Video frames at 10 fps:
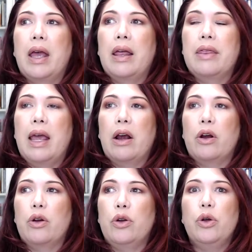
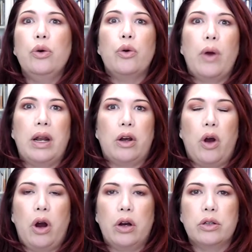their new credit
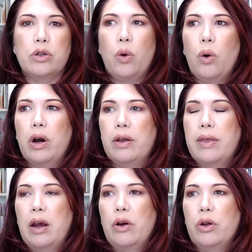cards or
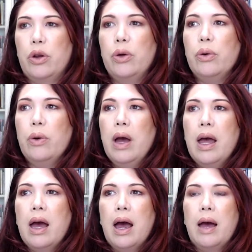their new
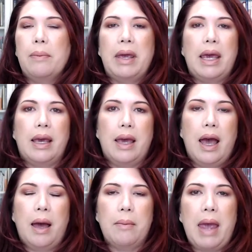
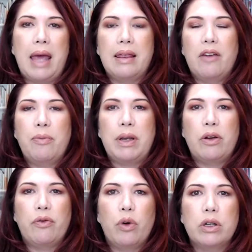income, and they've been
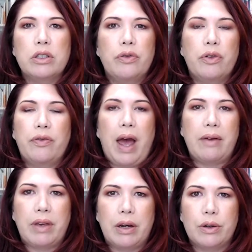divorced for
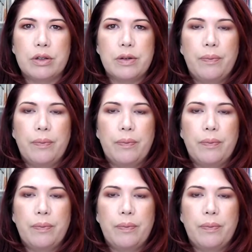5 years.